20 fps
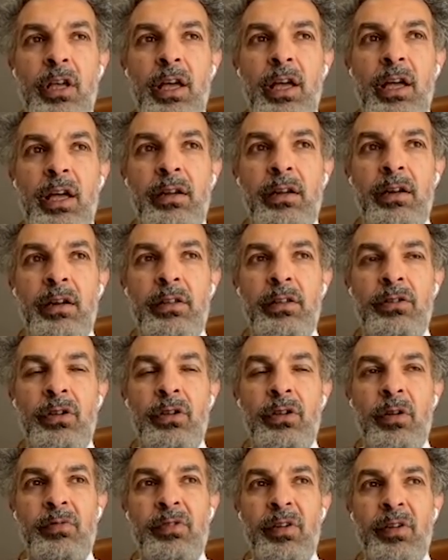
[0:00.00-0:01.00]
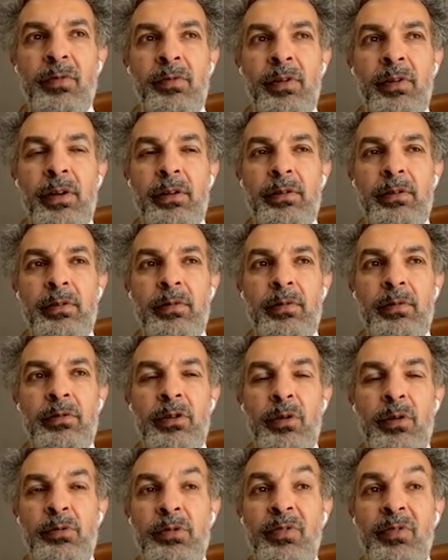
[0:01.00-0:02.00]
in terms
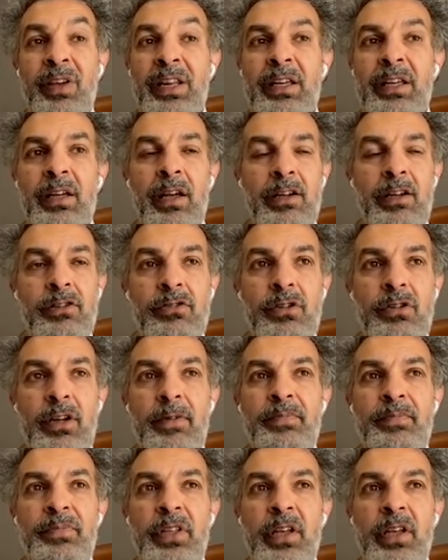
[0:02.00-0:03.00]
of any country,